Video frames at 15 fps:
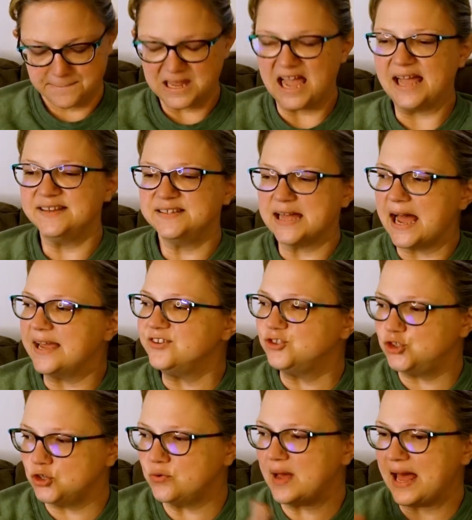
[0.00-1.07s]
I
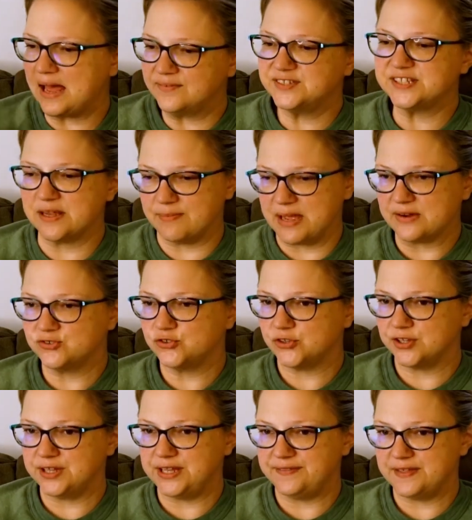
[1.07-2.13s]
do have some
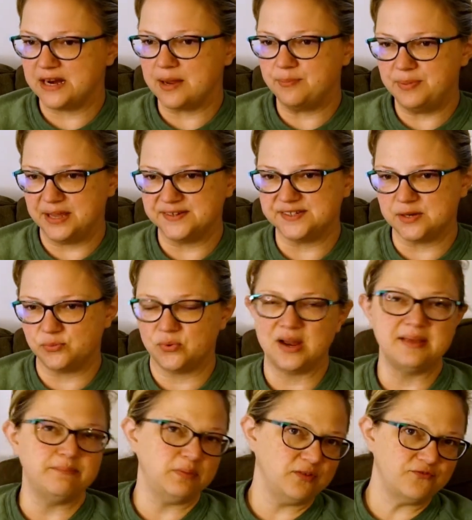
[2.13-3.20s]
actually that I picked up
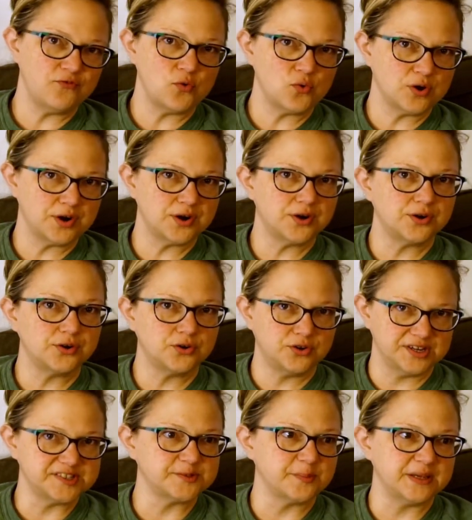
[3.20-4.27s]
right before
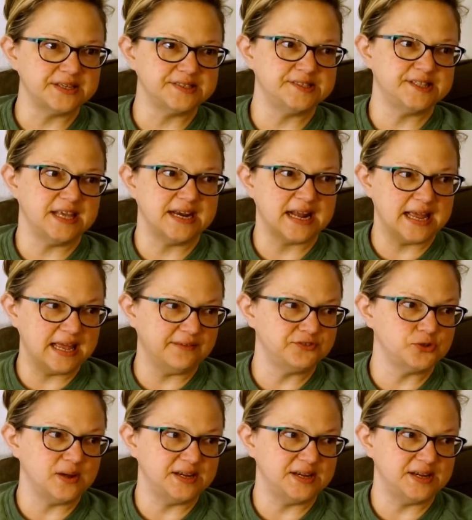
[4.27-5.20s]
Christmas that I have to